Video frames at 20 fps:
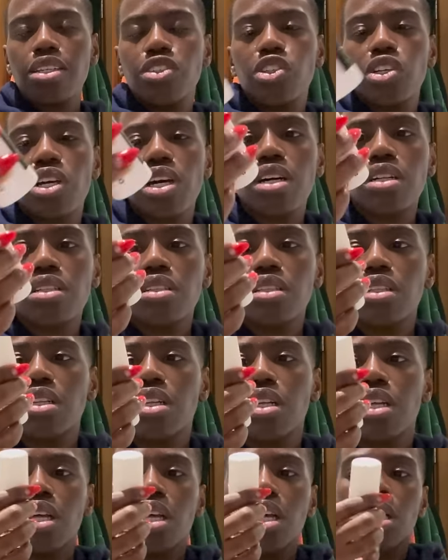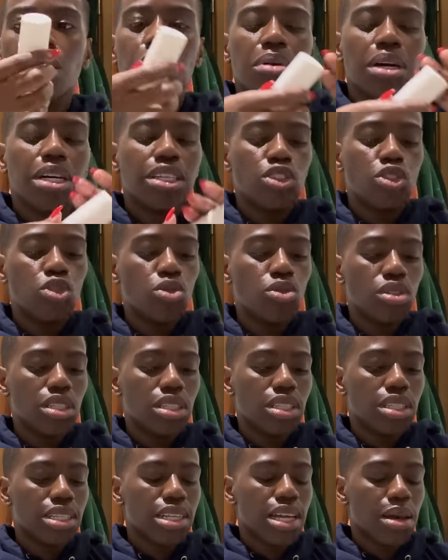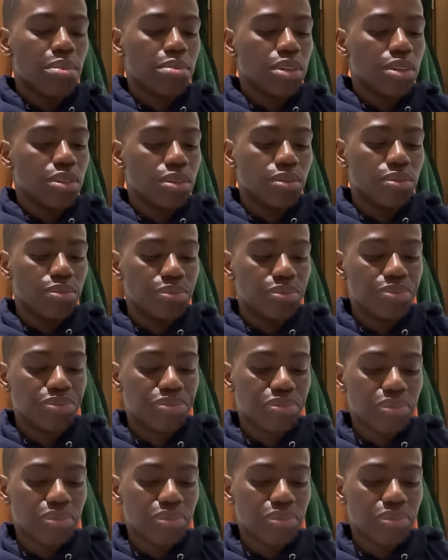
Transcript: Gel by Jordan Samuel.